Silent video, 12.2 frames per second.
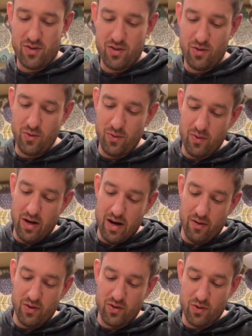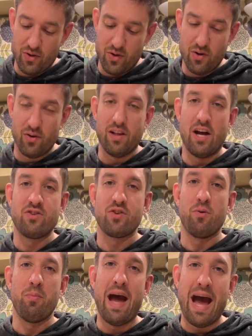to restore
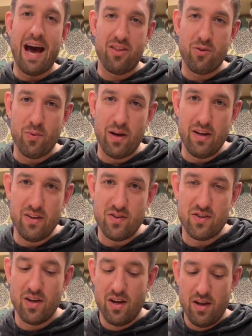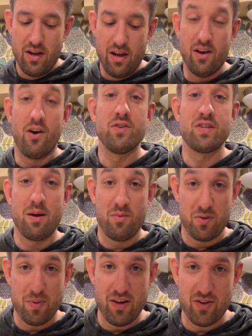neurological pathways in
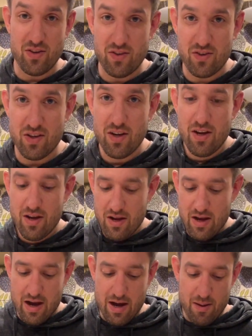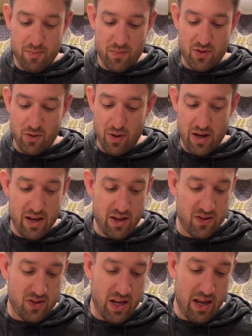Alzheimer's patients. So it
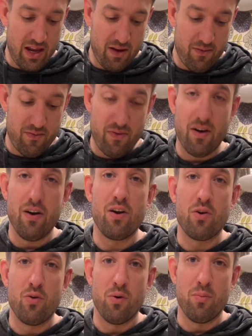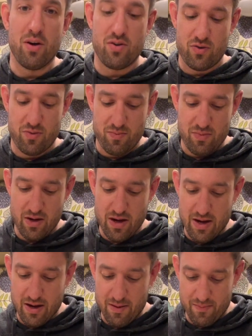is a very cool mushroom.
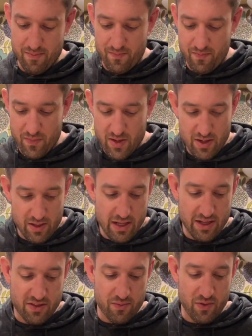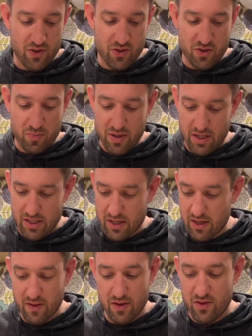Lots of research being done
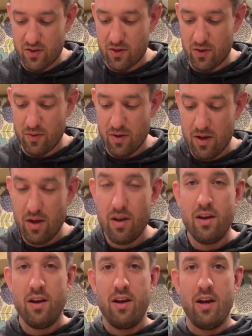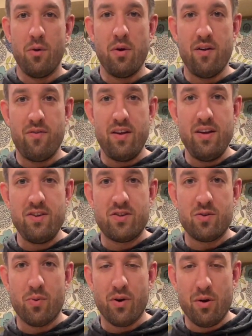on this. So here we have
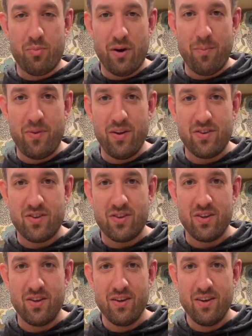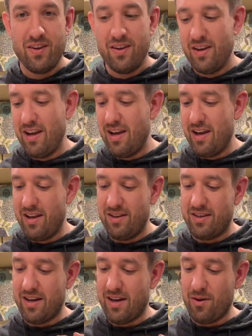these. We're gonna prep this,
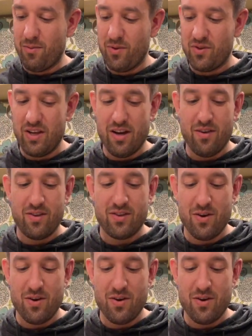and we'll see how this